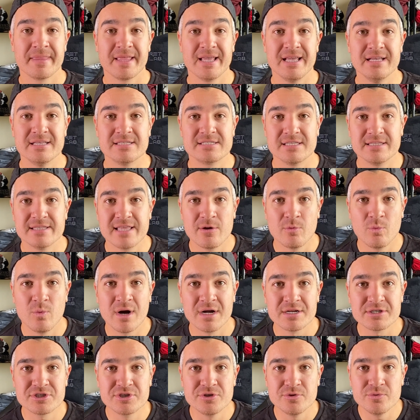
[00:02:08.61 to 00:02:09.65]
is they
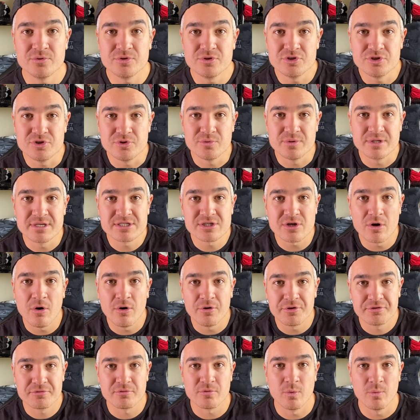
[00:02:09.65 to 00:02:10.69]
want to do this
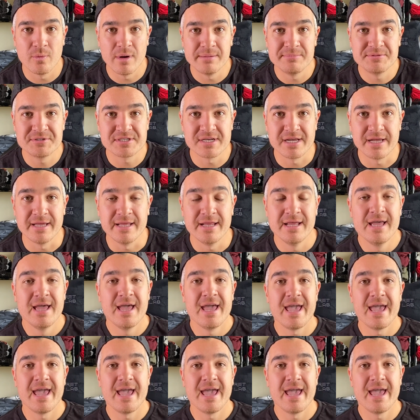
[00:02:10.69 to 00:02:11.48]
all through a website.